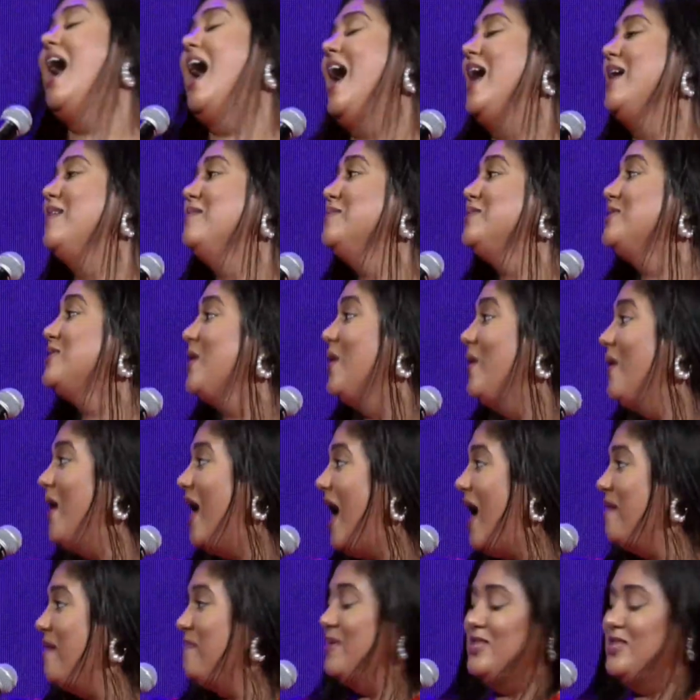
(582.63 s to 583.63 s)
I'm so
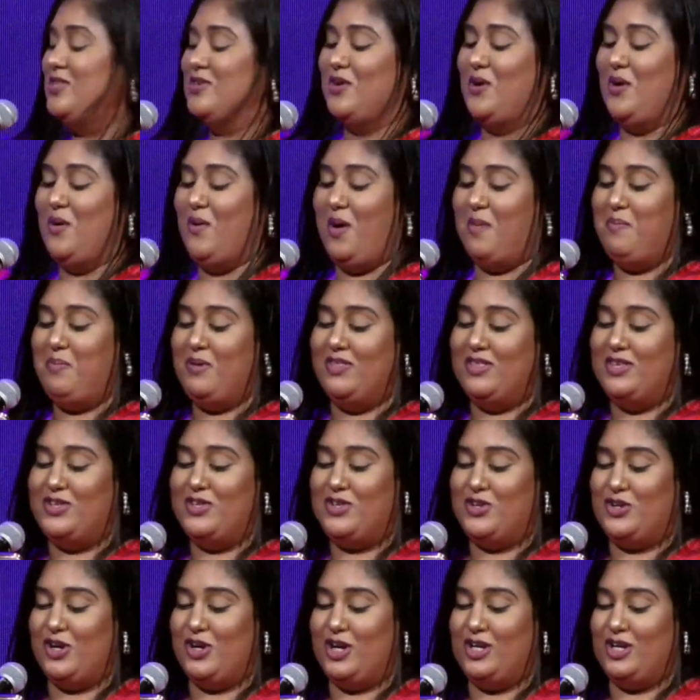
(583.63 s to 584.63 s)
happy to grow up in
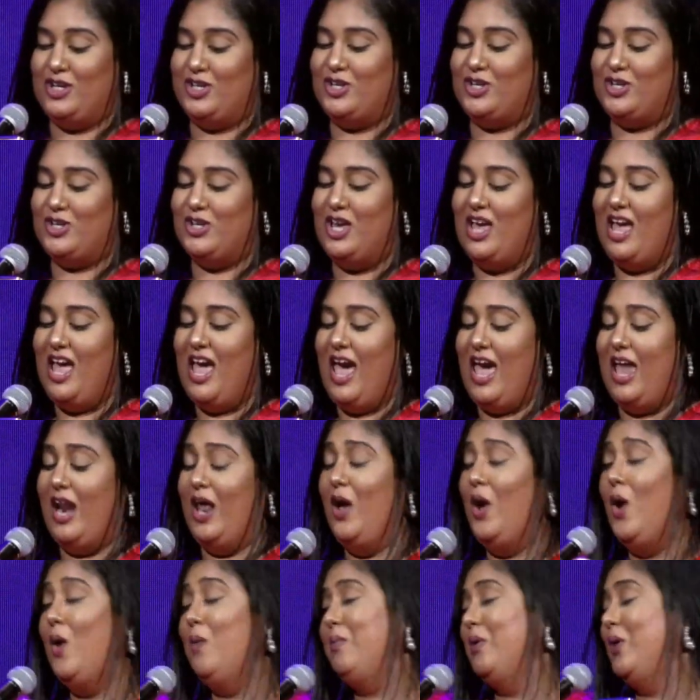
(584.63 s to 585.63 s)
this church, and I
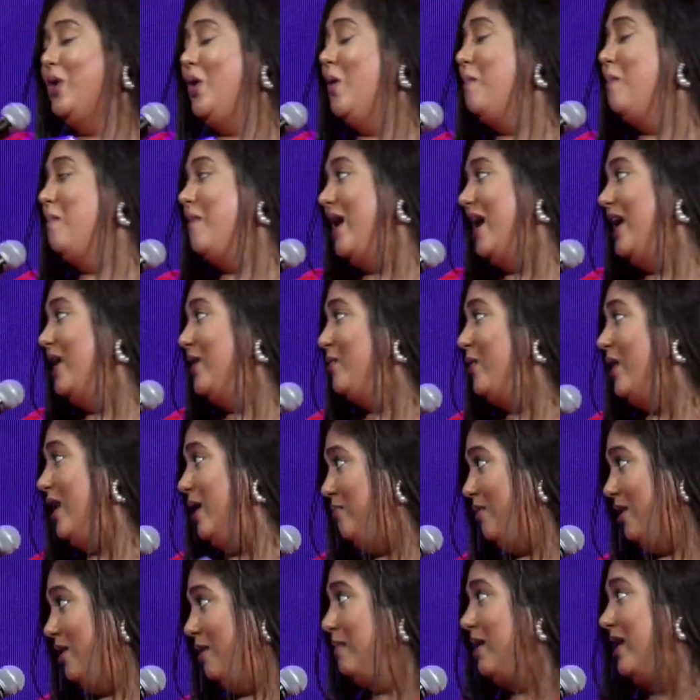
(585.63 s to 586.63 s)
hope you don't mind when I
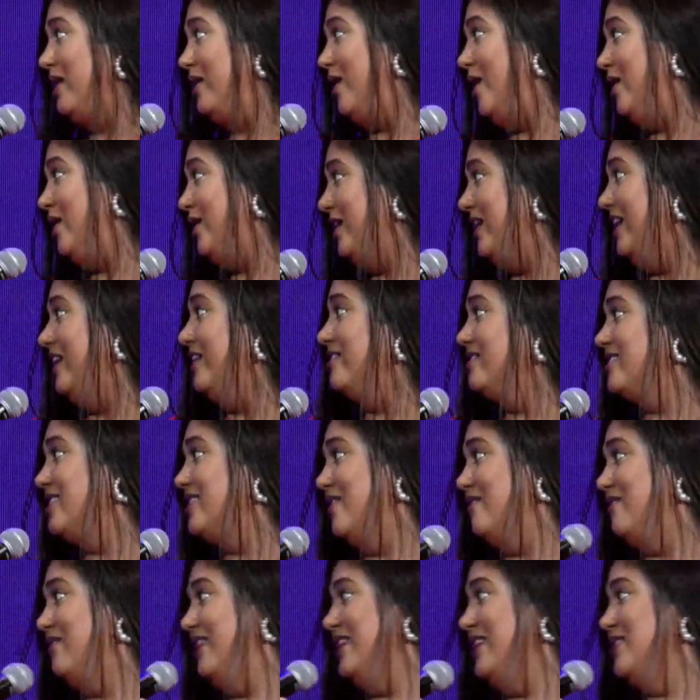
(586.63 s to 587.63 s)
bring my daughter here
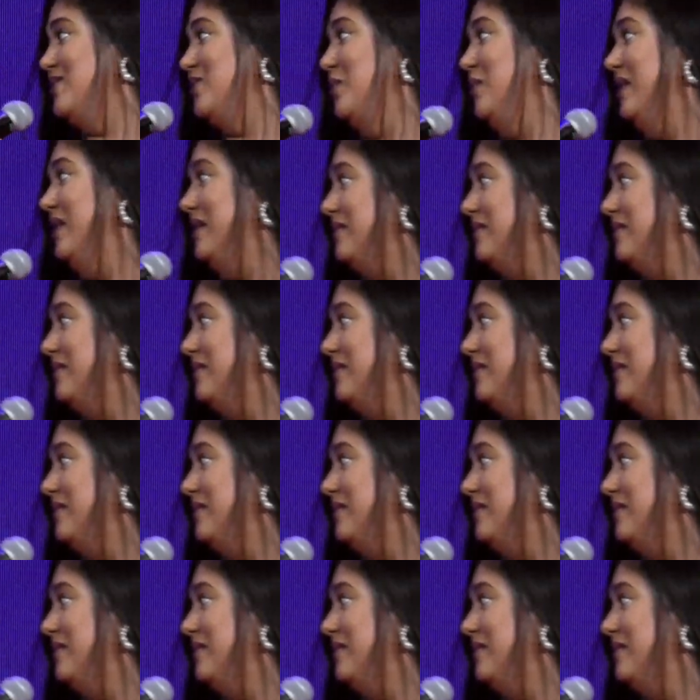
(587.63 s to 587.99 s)
7 days a week.